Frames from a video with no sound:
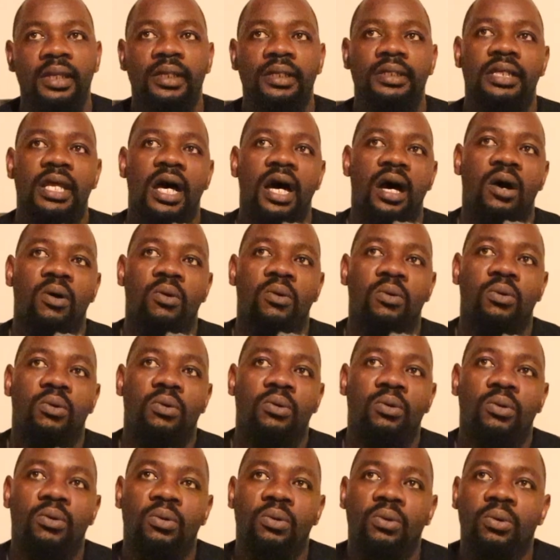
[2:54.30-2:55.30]
Now,
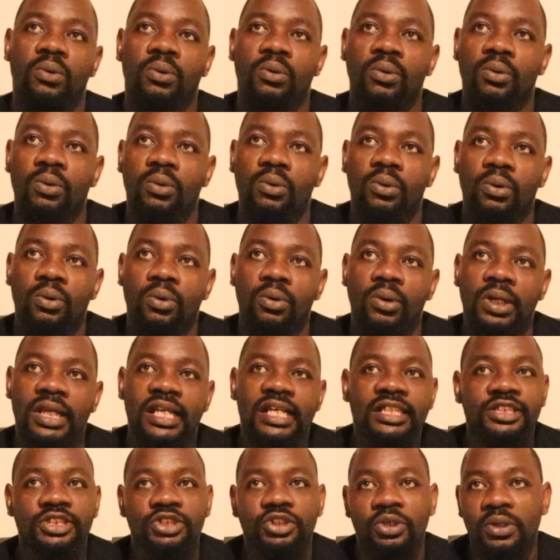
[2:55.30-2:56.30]

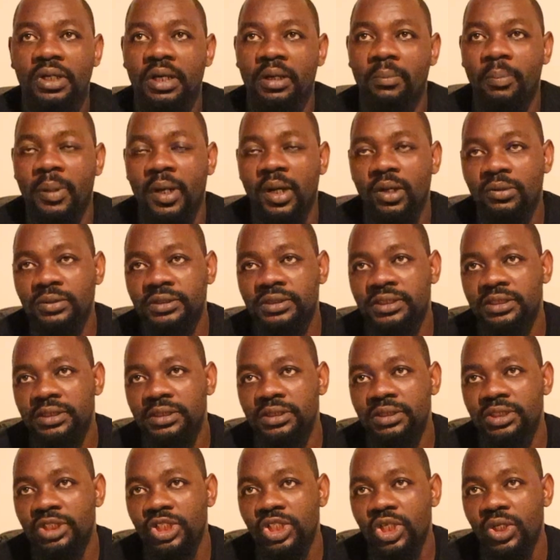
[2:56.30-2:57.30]
let's talk about
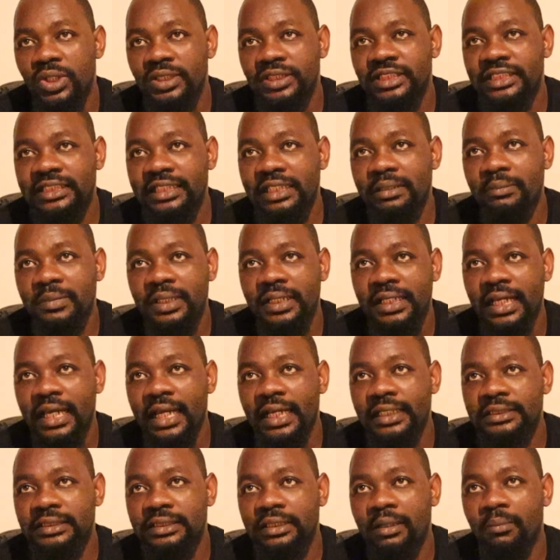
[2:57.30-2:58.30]
you know steaming
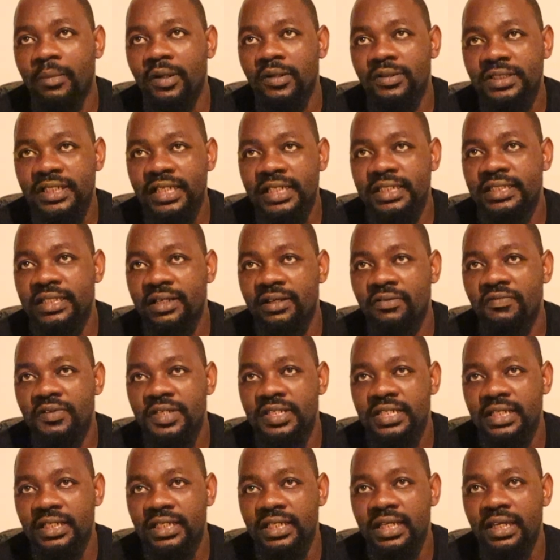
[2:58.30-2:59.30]
at mountains
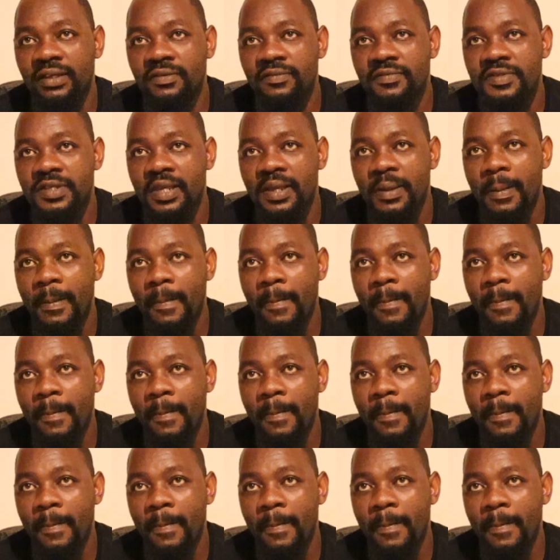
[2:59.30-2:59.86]
rivers and caves